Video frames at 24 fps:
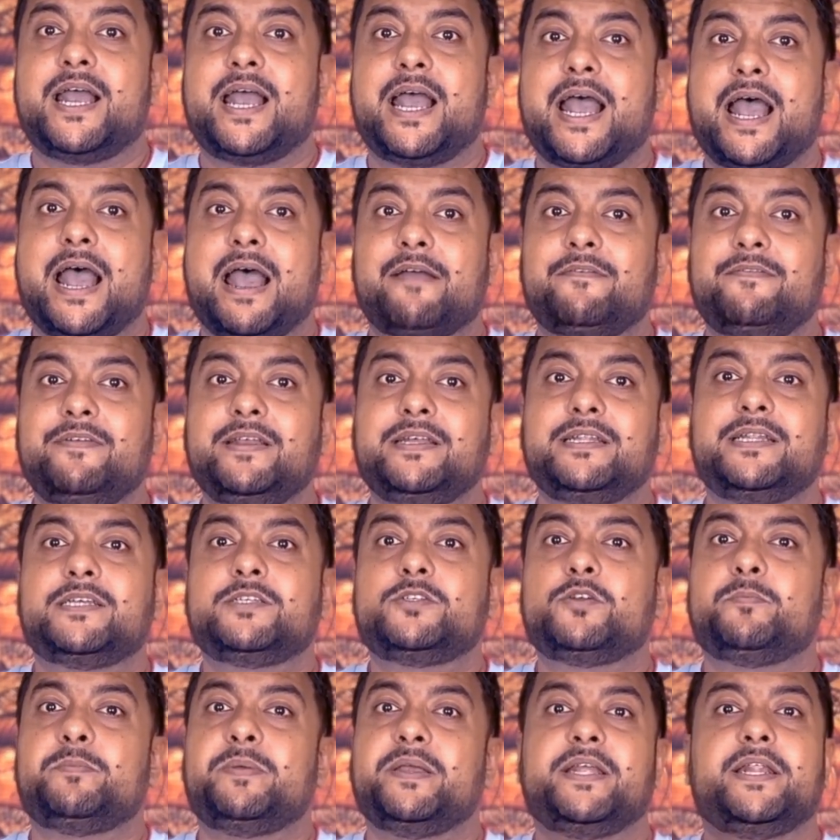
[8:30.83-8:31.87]
having the
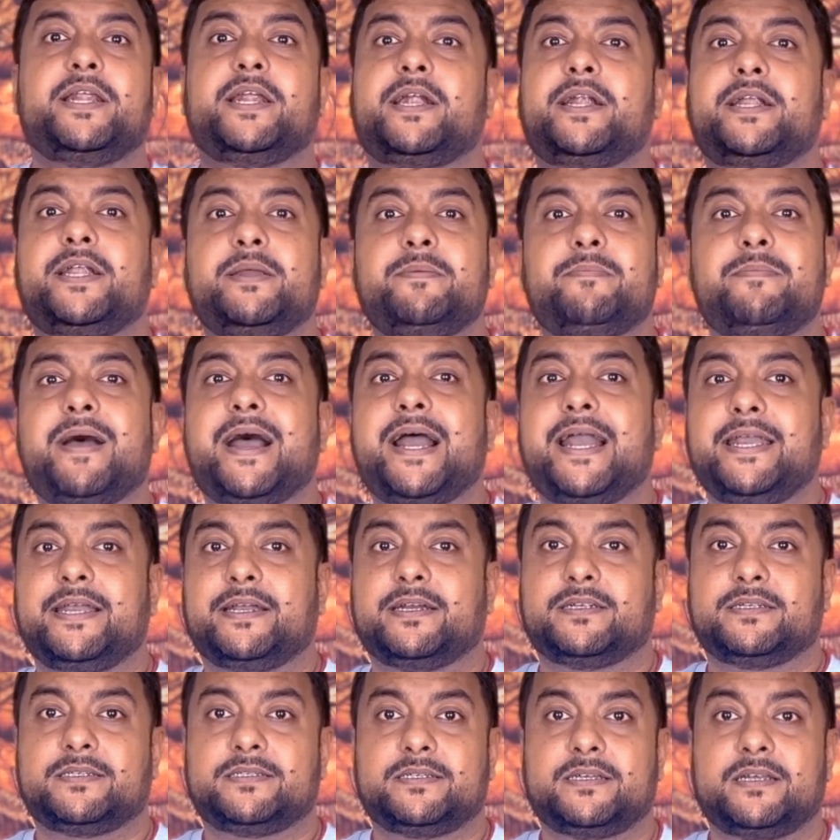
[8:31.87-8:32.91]
superiority
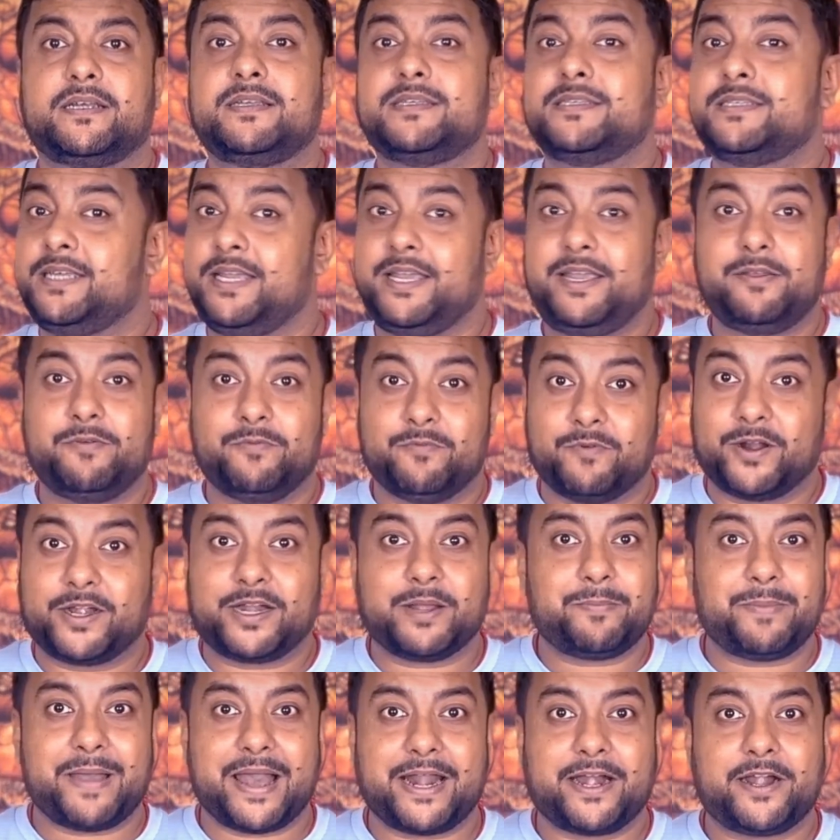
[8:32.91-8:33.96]
bias. See what
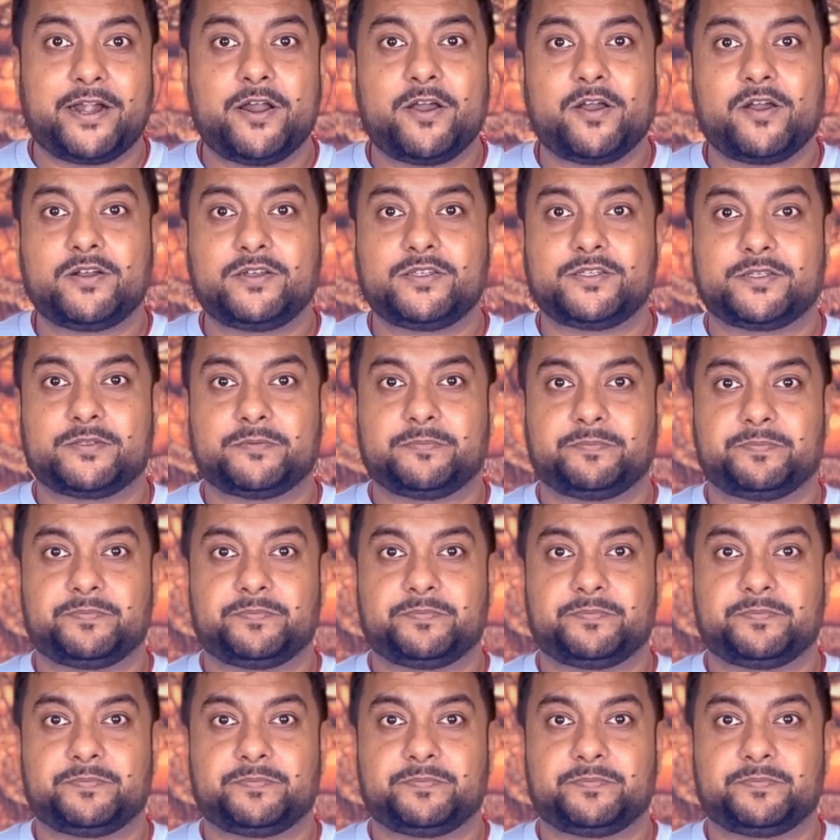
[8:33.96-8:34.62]
a paradox.